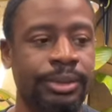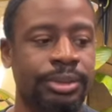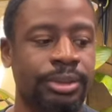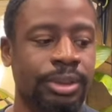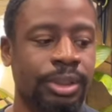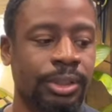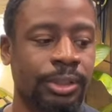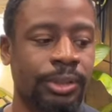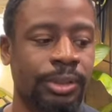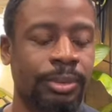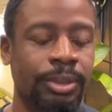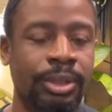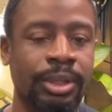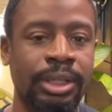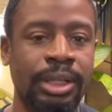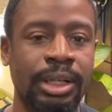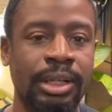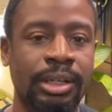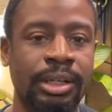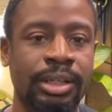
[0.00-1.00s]
So I'm going
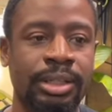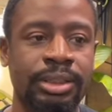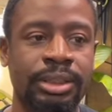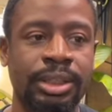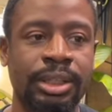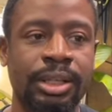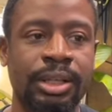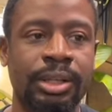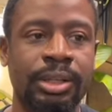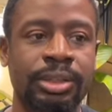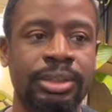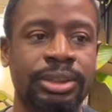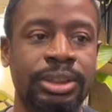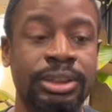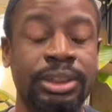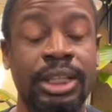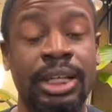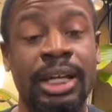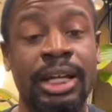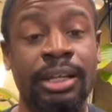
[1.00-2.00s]
down there to see her since
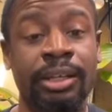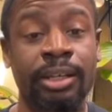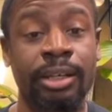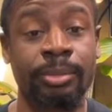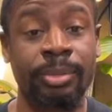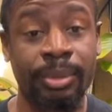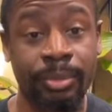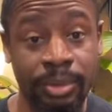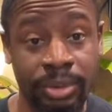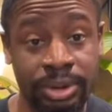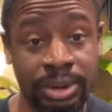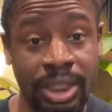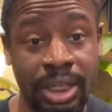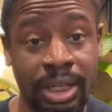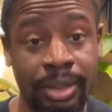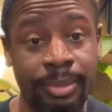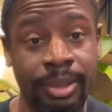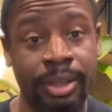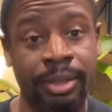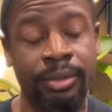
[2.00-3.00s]
I got a little bit more
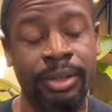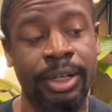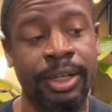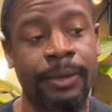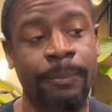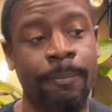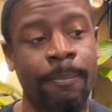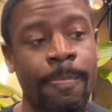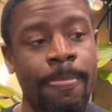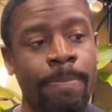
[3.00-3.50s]
time now, right?